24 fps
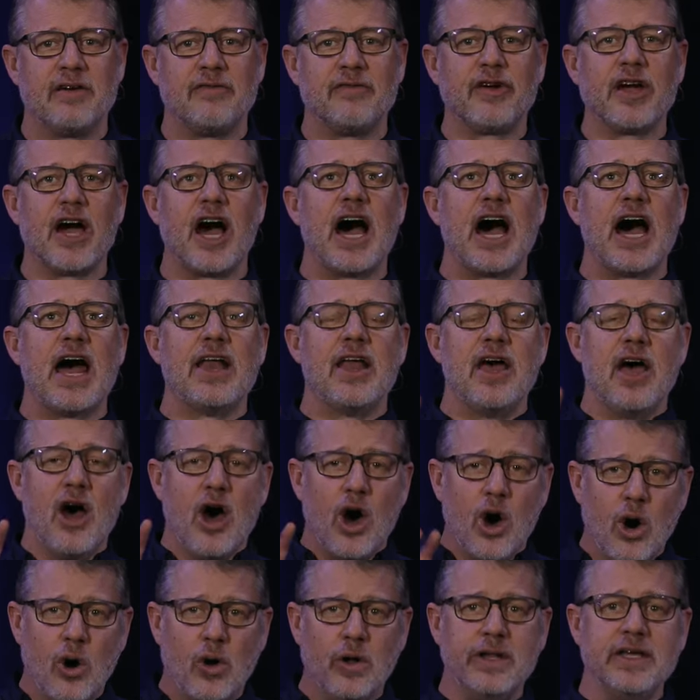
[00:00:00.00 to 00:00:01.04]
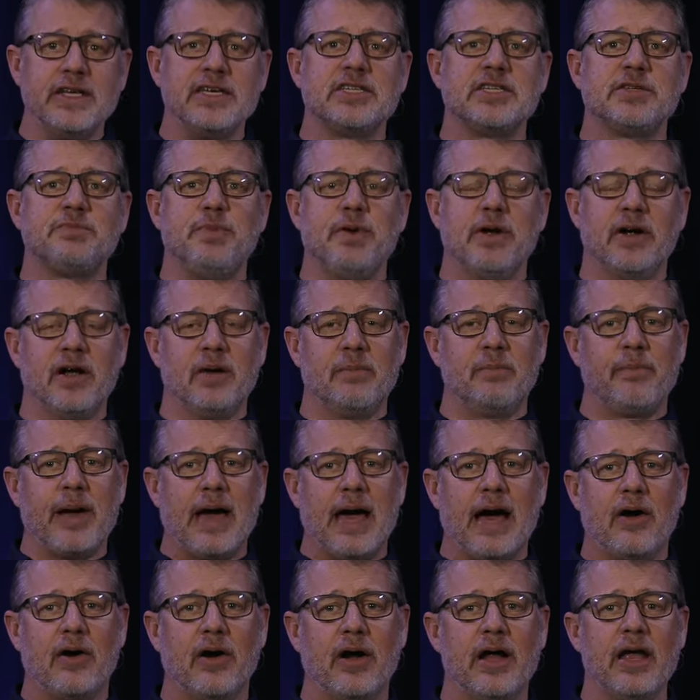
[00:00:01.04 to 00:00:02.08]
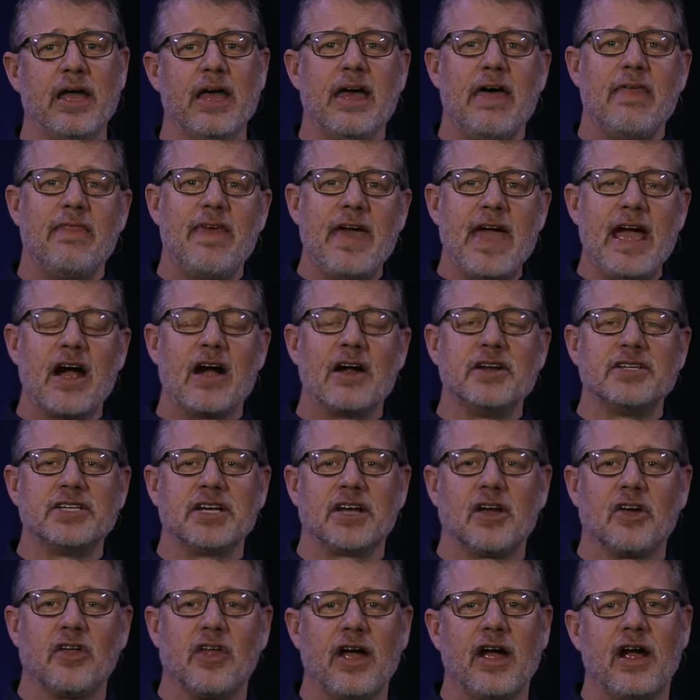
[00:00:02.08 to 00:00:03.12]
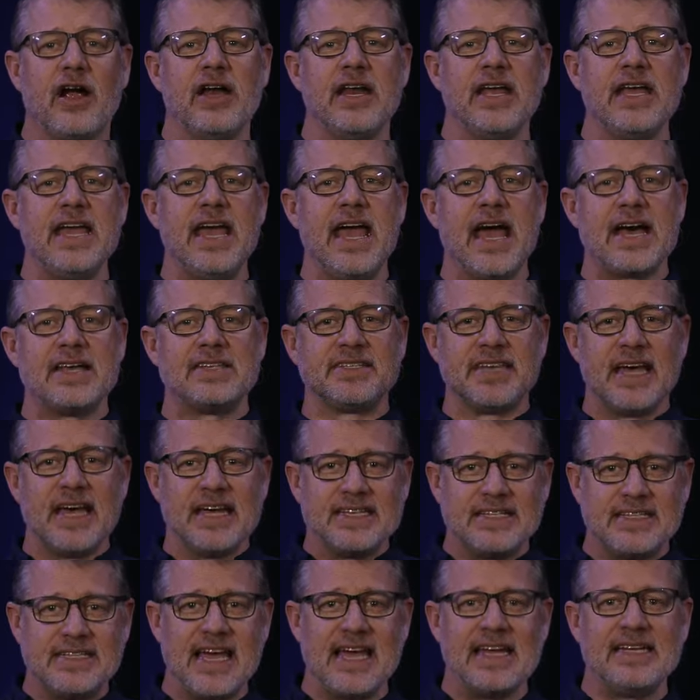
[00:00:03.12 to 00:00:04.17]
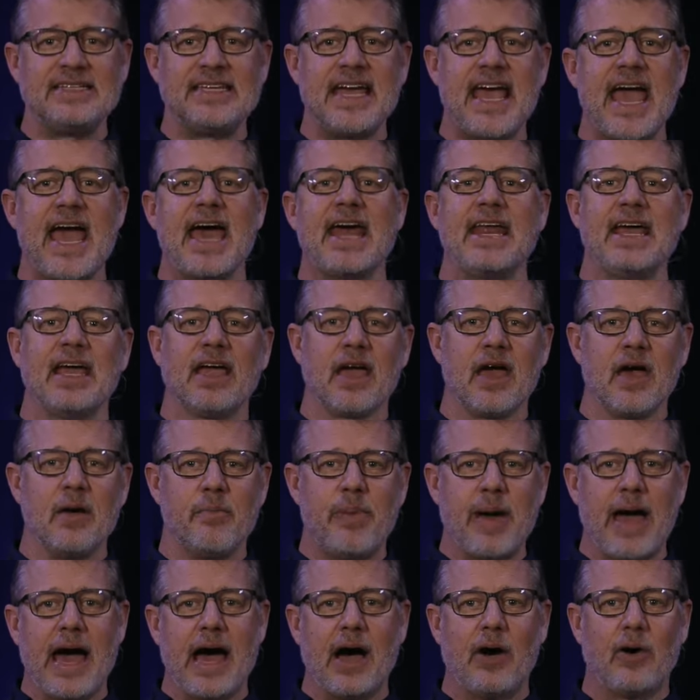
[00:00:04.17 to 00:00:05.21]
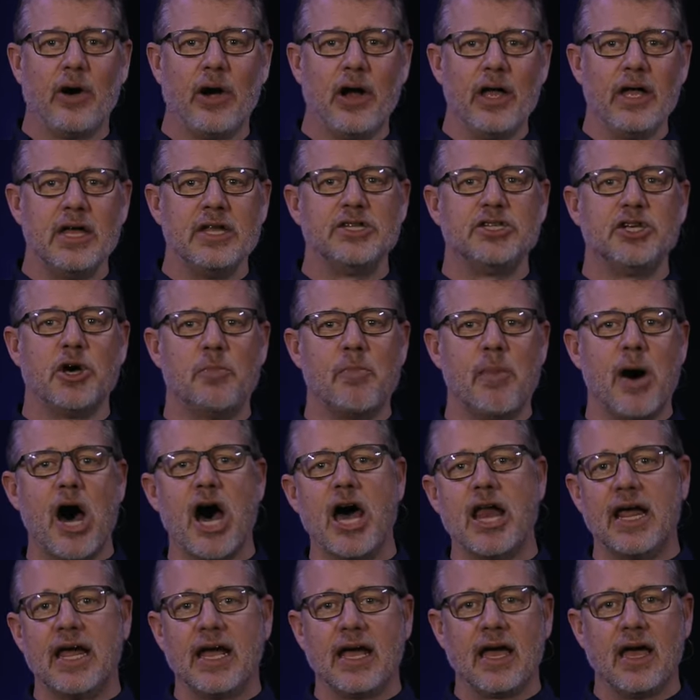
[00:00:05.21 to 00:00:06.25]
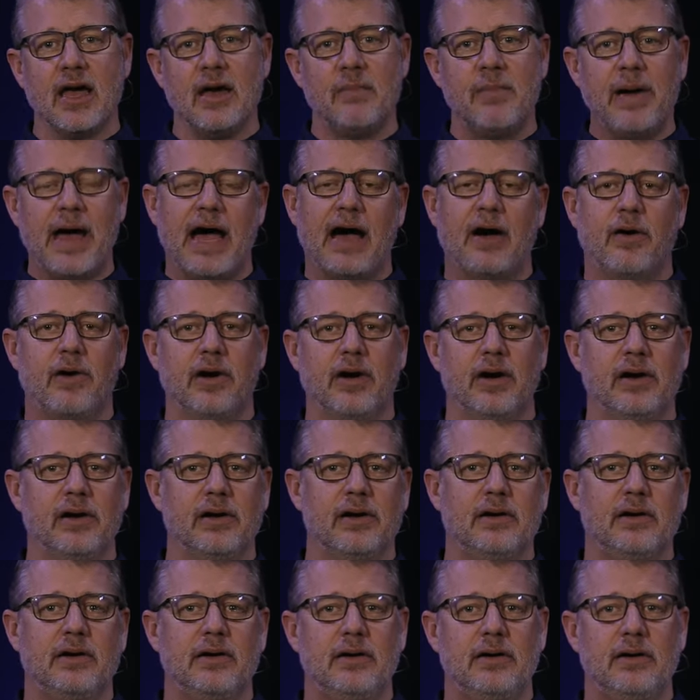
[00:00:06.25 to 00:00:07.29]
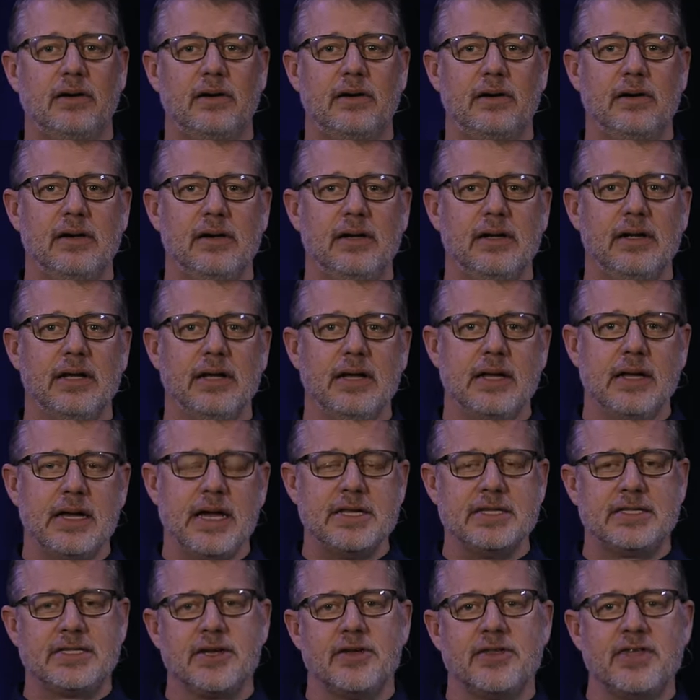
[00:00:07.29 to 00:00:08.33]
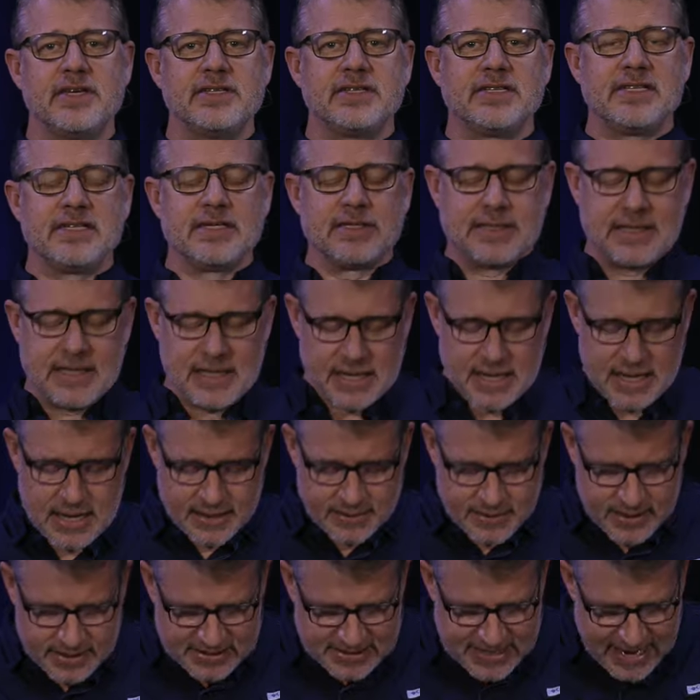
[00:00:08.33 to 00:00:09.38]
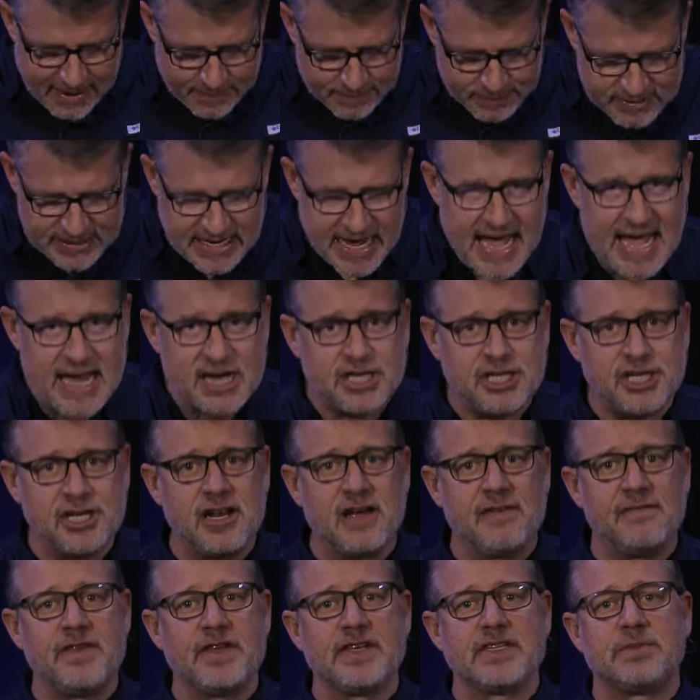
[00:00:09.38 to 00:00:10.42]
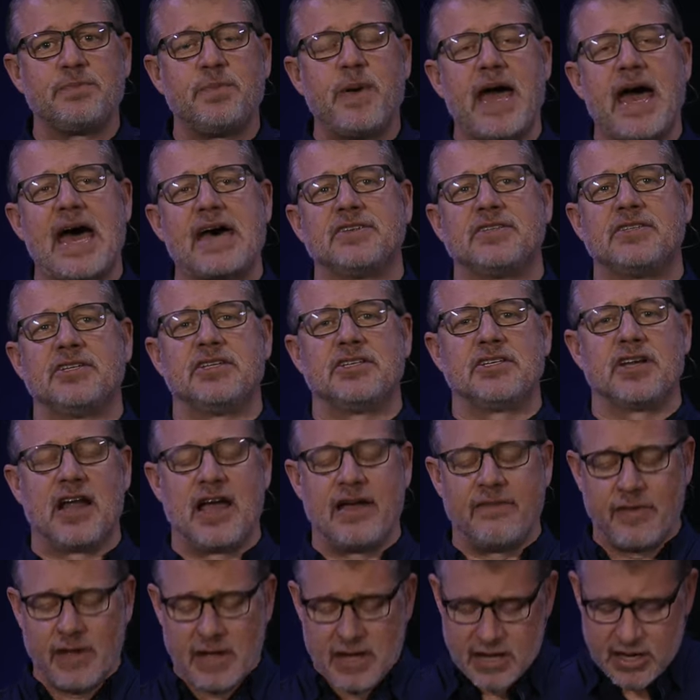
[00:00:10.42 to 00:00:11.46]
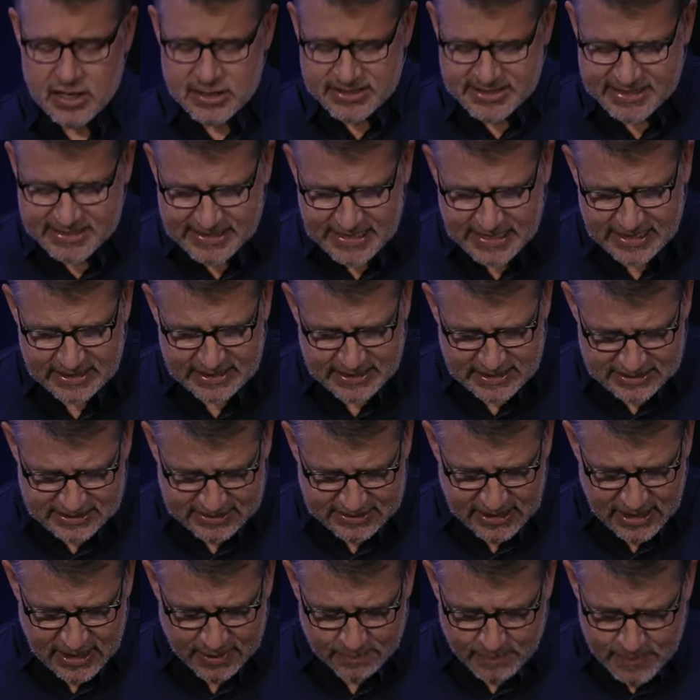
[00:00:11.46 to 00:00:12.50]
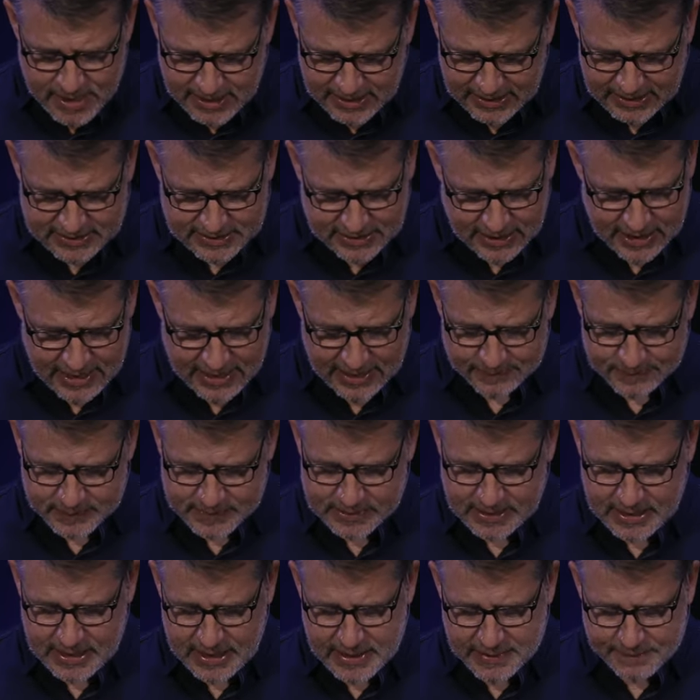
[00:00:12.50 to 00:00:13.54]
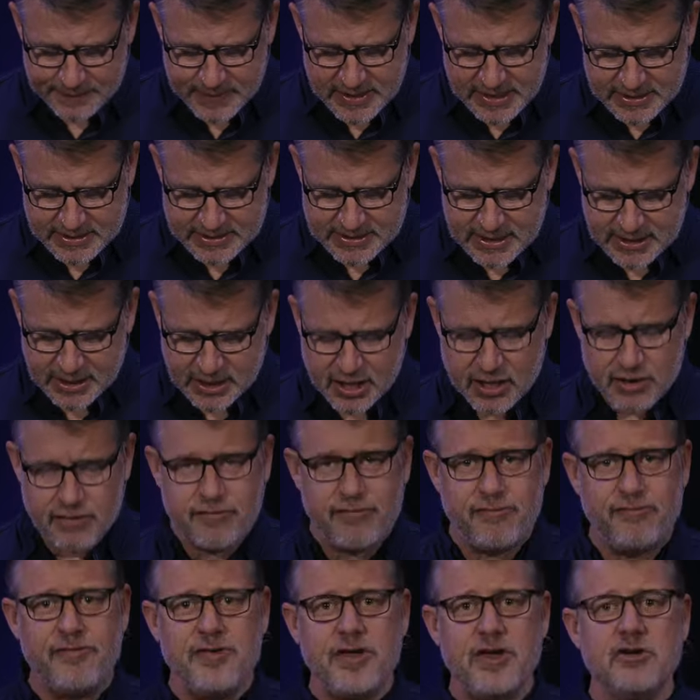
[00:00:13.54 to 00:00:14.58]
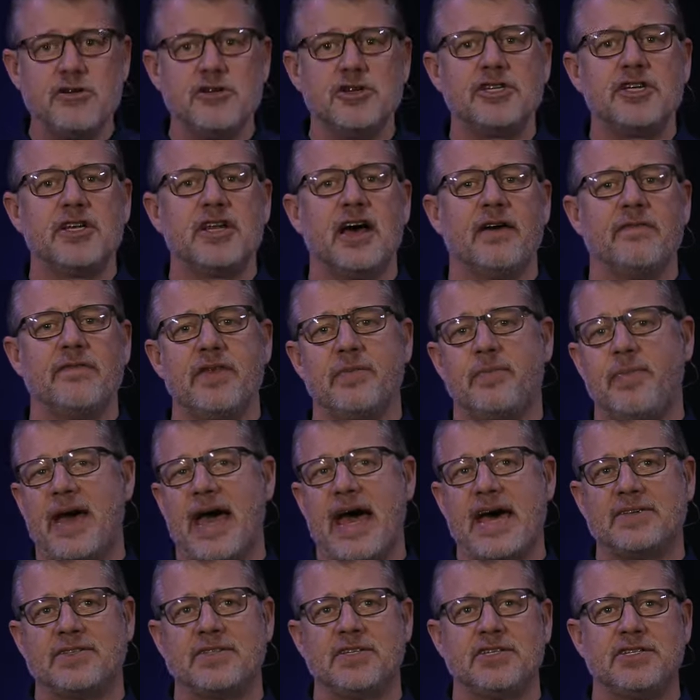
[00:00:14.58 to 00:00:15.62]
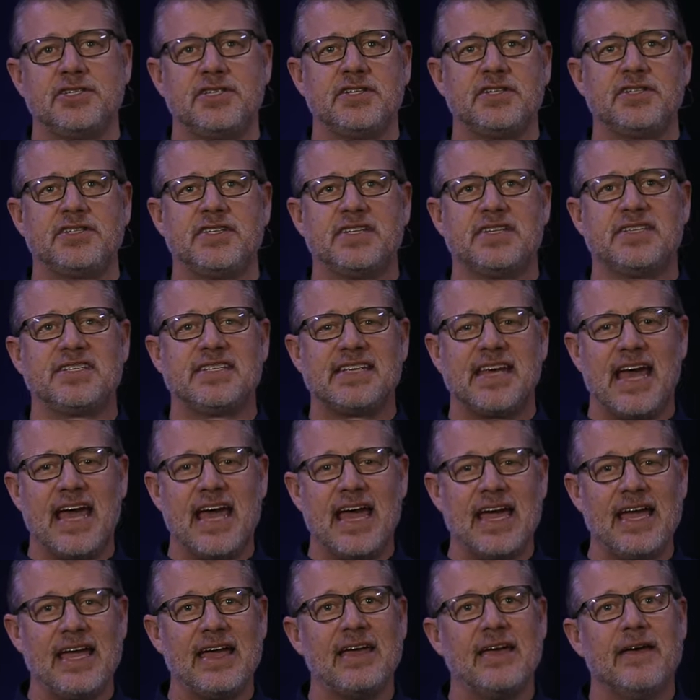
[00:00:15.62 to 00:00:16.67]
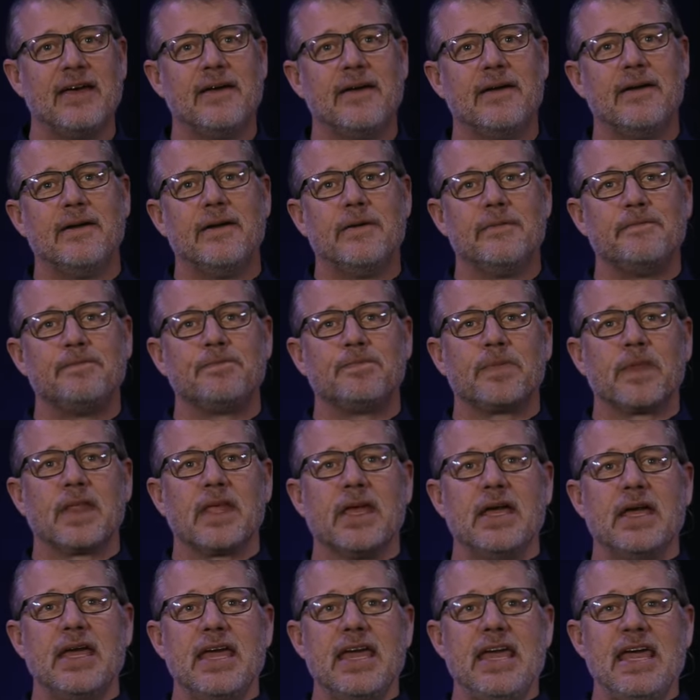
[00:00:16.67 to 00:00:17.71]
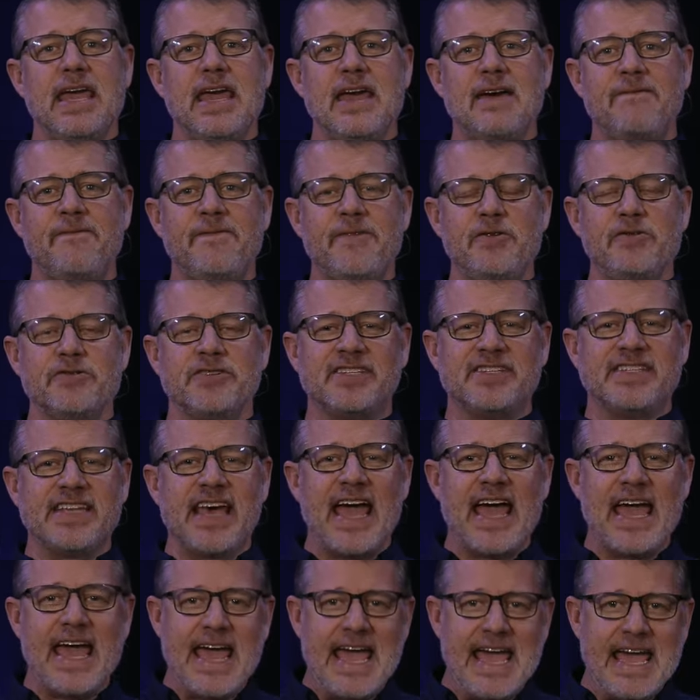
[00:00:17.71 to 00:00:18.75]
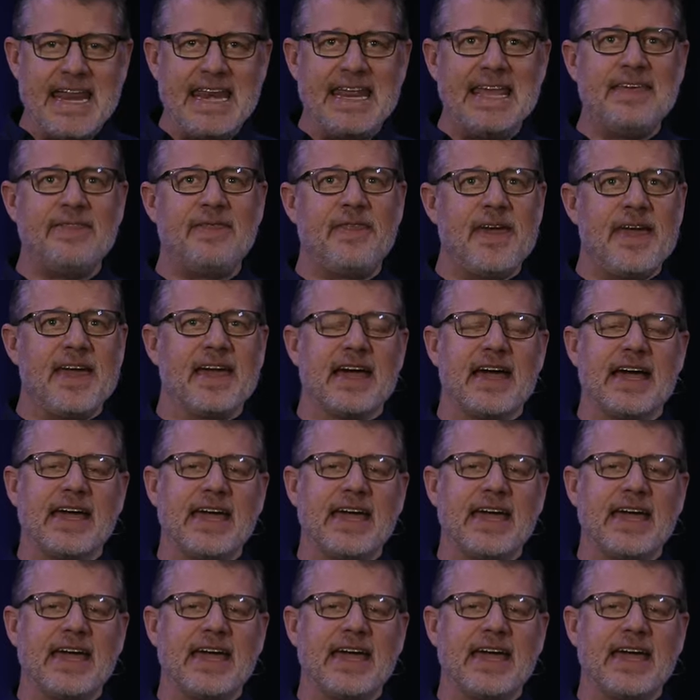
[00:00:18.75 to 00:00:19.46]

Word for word: of God, Holy Spirit power. They are declaring he has satanic power, demonic power. And so this is the, the temptation of this passage, and I've seen this done many times, is the confusion of the passage is to say, if you say anything